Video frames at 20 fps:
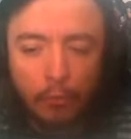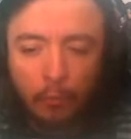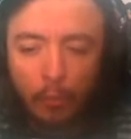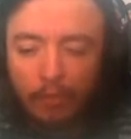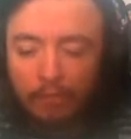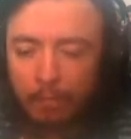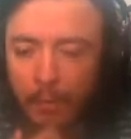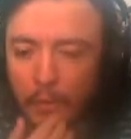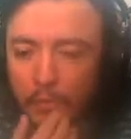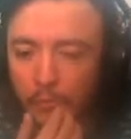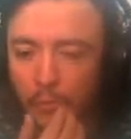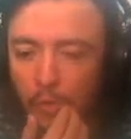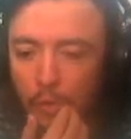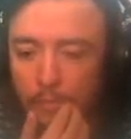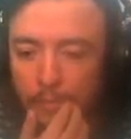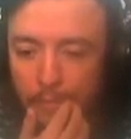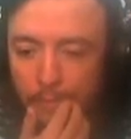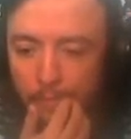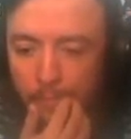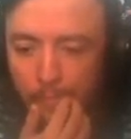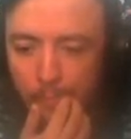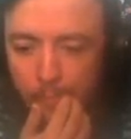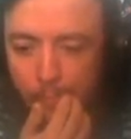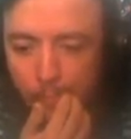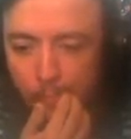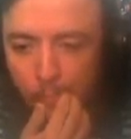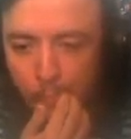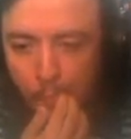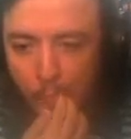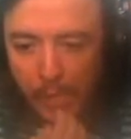monochromia? What's monochromia?
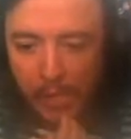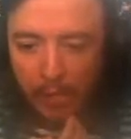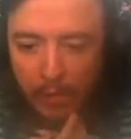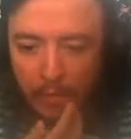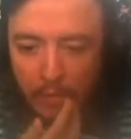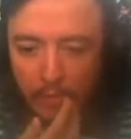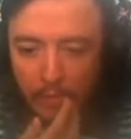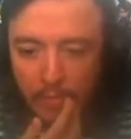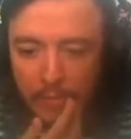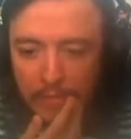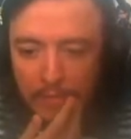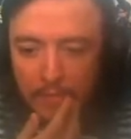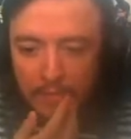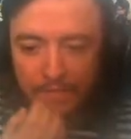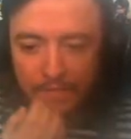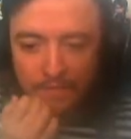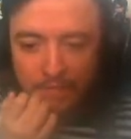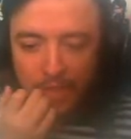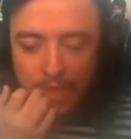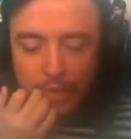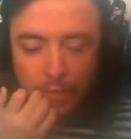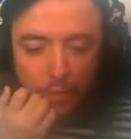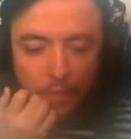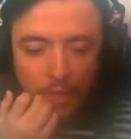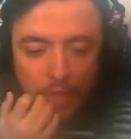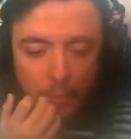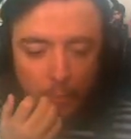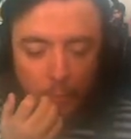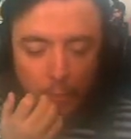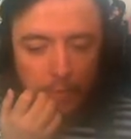Like, because I
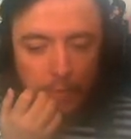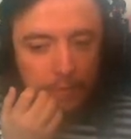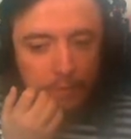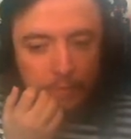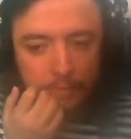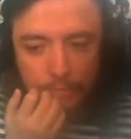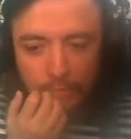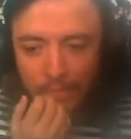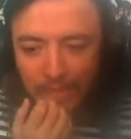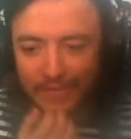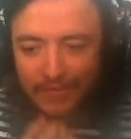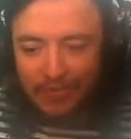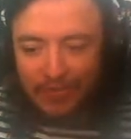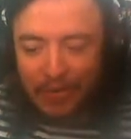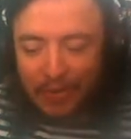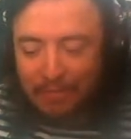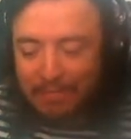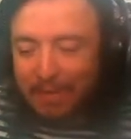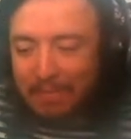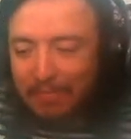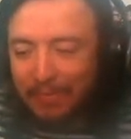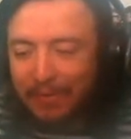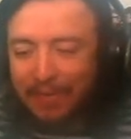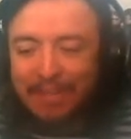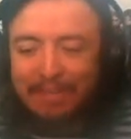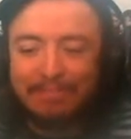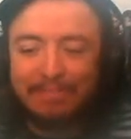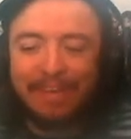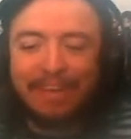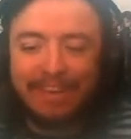know that word. I just don't remember
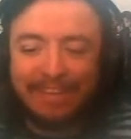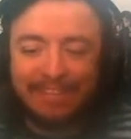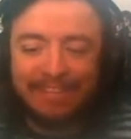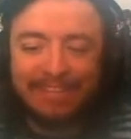what it